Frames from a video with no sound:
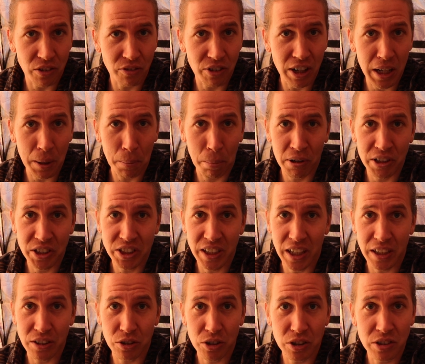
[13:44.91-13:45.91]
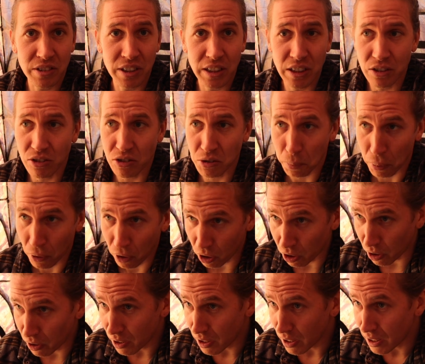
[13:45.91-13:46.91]
I really appreciate your continued
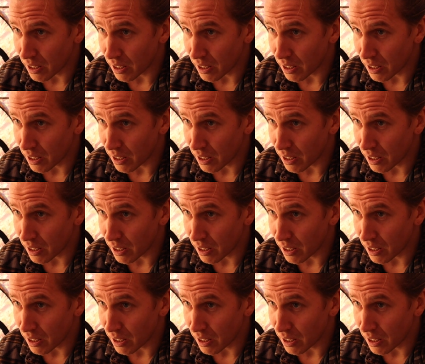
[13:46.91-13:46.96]
support.